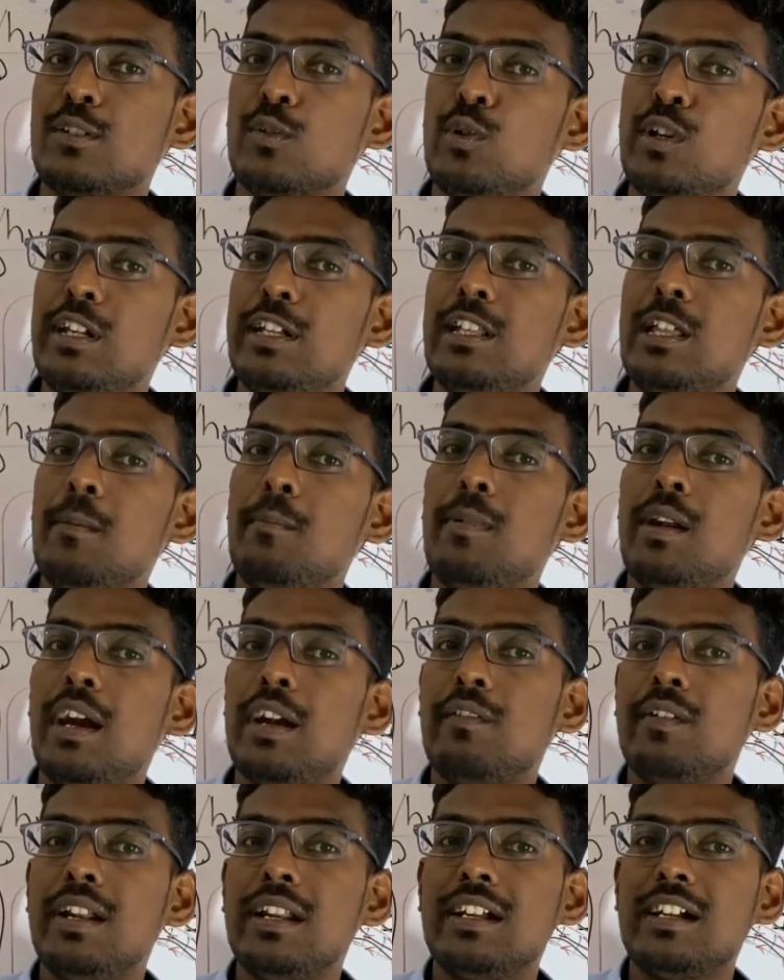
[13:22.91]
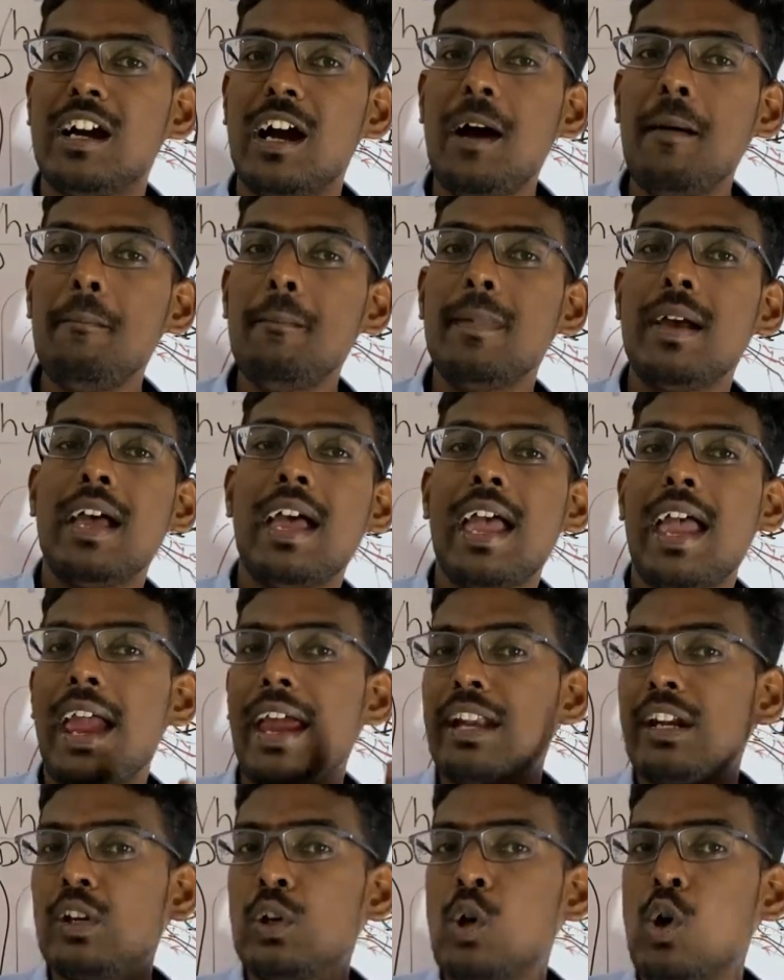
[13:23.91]
only the blood will come
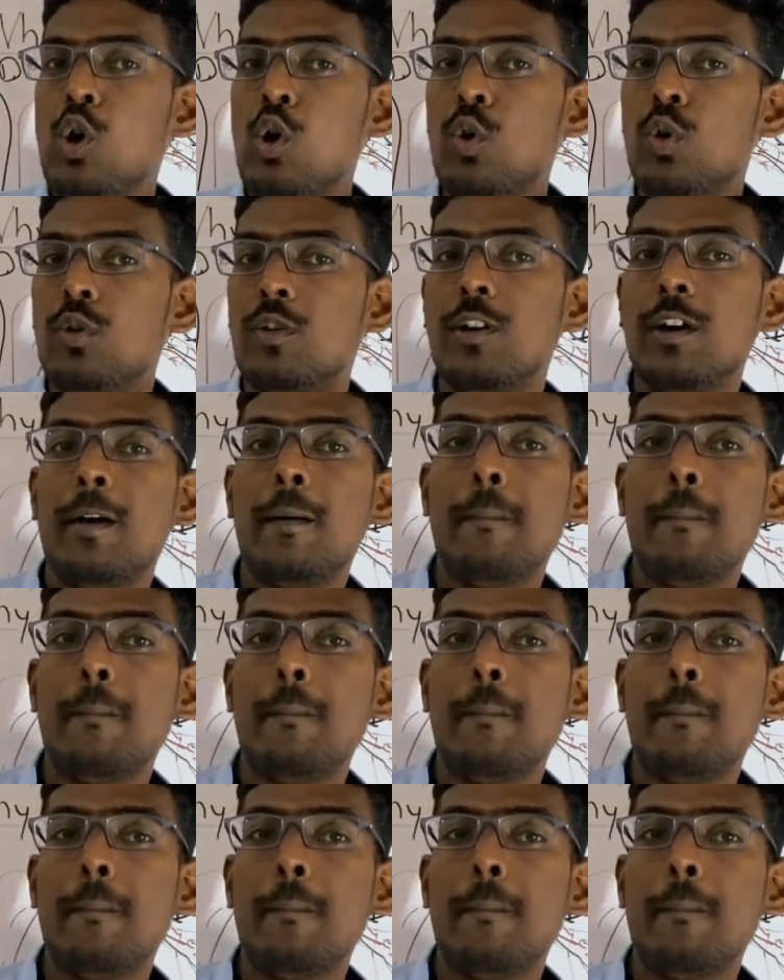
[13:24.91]
and go.